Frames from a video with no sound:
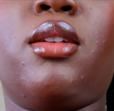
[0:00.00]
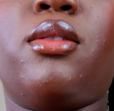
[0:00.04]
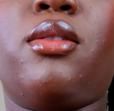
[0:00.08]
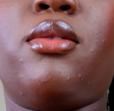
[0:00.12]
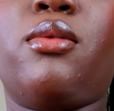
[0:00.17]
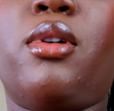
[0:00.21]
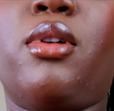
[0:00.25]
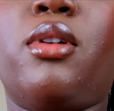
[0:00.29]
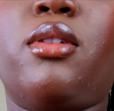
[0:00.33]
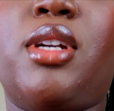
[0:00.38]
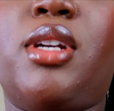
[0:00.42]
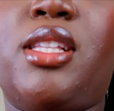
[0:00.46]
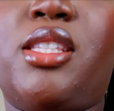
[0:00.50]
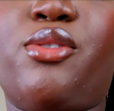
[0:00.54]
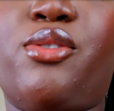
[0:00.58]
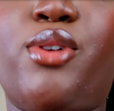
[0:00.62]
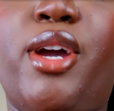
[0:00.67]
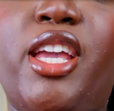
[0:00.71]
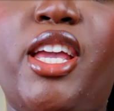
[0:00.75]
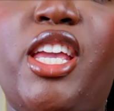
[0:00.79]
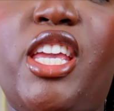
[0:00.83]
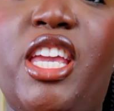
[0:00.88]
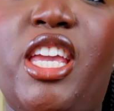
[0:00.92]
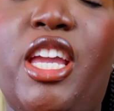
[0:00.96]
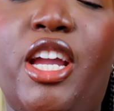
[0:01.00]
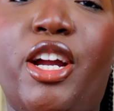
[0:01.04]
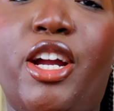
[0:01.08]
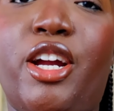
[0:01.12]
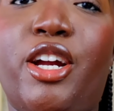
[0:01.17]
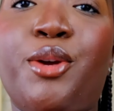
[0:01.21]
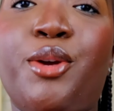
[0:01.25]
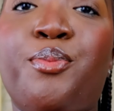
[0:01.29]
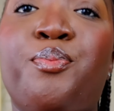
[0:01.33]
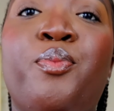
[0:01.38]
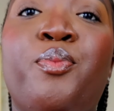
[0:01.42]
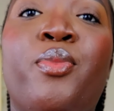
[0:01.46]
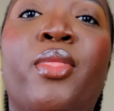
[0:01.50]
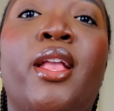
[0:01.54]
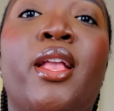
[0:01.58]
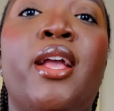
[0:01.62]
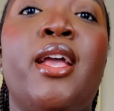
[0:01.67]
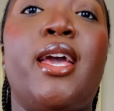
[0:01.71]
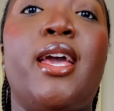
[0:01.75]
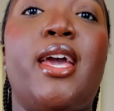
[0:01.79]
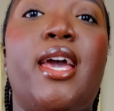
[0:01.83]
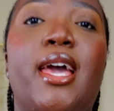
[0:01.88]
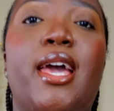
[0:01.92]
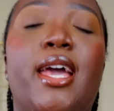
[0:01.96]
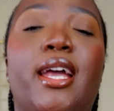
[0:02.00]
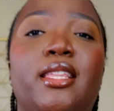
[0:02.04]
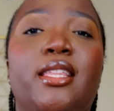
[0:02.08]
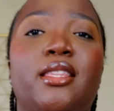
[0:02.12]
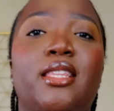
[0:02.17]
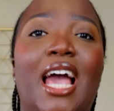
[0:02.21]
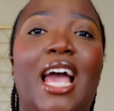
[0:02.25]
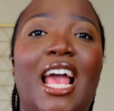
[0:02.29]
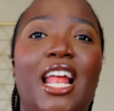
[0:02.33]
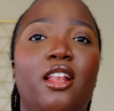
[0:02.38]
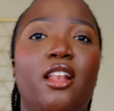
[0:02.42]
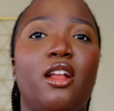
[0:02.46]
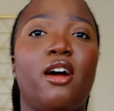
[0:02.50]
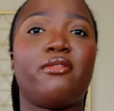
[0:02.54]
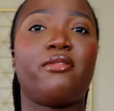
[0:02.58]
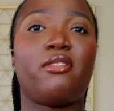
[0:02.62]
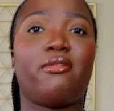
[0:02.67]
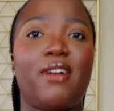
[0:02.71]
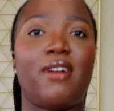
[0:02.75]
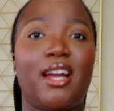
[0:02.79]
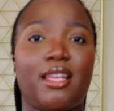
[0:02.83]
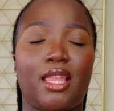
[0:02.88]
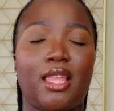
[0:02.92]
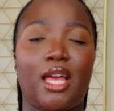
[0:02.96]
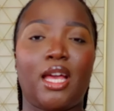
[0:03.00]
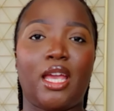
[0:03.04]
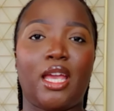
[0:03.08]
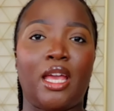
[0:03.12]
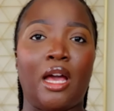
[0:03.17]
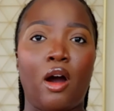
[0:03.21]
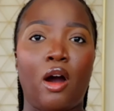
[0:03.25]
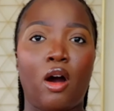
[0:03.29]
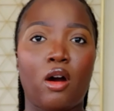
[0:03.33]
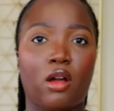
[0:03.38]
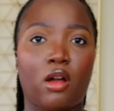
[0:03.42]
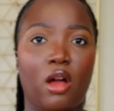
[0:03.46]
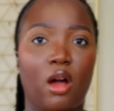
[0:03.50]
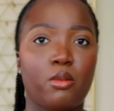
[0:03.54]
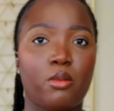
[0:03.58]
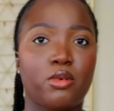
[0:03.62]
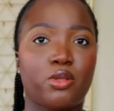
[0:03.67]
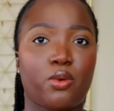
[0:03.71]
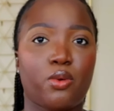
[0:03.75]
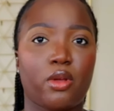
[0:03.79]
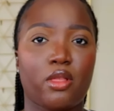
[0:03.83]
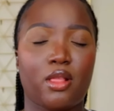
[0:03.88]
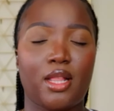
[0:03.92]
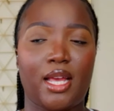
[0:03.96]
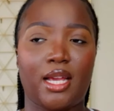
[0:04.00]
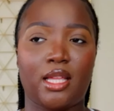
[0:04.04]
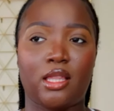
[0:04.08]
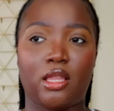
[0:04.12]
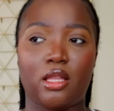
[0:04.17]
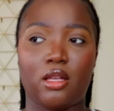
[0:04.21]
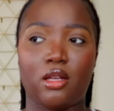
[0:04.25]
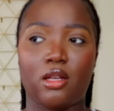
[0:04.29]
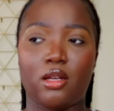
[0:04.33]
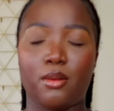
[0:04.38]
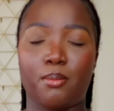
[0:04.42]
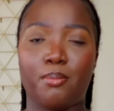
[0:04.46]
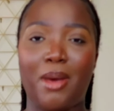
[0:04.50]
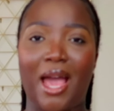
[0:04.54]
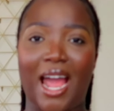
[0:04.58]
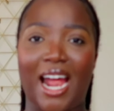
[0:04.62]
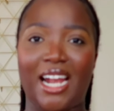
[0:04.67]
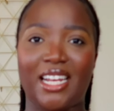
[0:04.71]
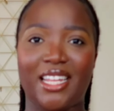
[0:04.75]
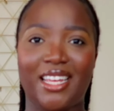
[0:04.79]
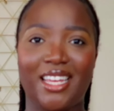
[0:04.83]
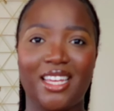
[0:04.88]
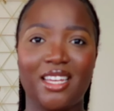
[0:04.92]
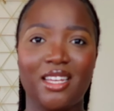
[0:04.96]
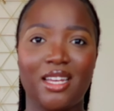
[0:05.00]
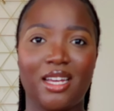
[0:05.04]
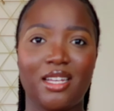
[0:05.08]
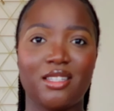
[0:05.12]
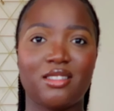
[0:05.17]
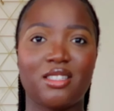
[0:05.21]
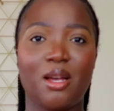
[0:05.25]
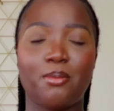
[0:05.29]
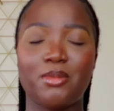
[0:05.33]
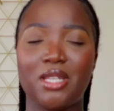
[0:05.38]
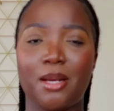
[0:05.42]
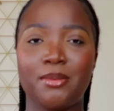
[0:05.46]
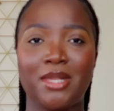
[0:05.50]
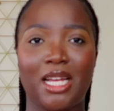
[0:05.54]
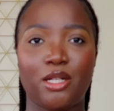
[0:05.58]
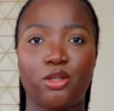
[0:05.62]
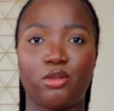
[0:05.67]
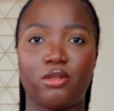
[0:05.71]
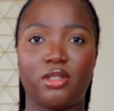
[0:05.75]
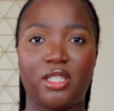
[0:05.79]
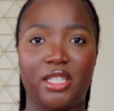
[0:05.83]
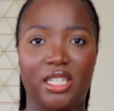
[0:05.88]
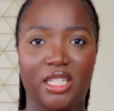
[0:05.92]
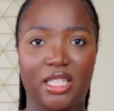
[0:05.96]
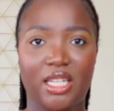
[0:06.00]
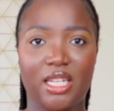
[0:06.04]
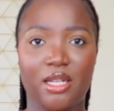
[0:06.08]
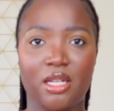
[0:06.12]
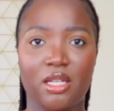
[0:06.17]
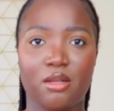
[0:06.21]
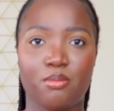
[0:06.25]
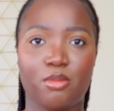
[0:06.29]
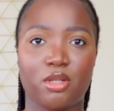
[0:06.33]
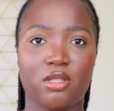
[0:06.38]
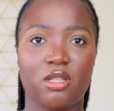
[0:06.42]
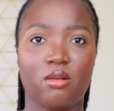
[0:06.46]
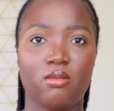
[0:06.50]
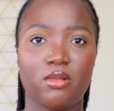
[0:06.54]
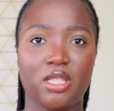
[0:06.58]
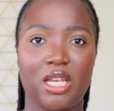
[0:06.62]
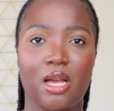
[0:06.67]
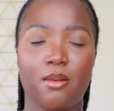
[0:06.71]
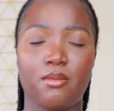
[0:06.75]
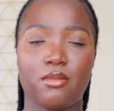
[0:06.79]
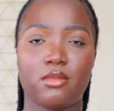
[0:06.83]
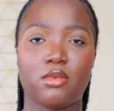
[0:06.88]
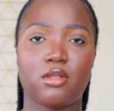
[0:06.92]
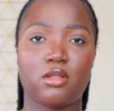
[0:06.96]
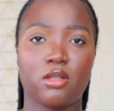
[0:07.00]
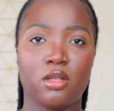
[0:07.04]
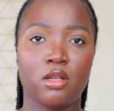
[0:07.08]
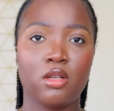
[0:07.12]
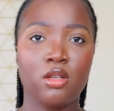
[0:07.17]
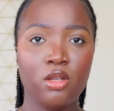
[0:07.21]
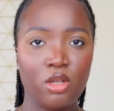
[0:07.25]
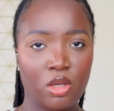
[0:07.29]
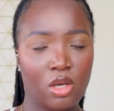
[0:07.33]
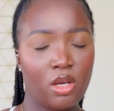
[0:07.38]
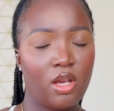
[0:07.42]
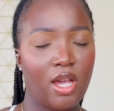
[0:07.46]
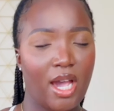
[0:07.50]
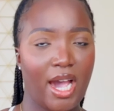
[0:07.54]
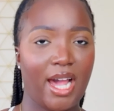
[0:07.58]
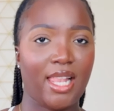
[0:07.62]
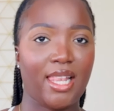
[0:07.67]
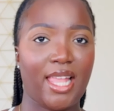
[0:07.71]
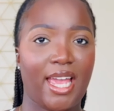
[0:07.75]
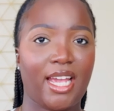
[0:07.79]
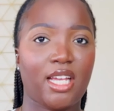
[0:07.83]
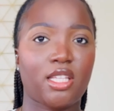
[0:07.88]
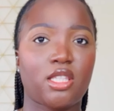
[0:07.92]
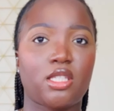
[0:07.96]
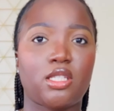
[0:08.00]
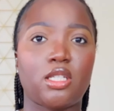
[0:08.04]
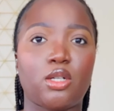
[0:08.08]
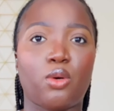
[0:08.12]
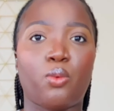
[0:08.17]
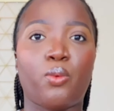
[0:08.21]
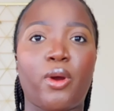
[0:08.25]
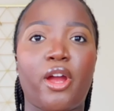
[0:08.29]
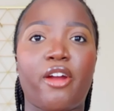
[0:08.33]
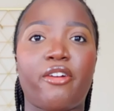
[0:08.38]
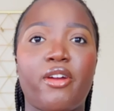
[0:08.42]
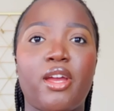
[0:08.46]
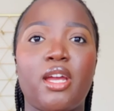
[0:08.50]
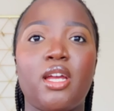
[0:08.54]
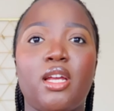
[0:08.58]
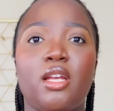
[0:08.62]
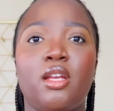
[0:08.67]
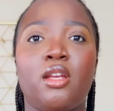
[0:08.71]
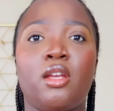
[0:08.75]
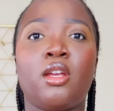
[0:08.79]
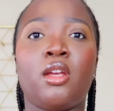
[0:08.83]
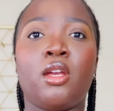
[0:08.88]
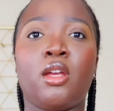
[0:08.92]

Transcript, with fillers: Well, it's right here. And I love the fact that it all comes with like the padding. Sometimes I don't need it, but sometimes I like to wear it.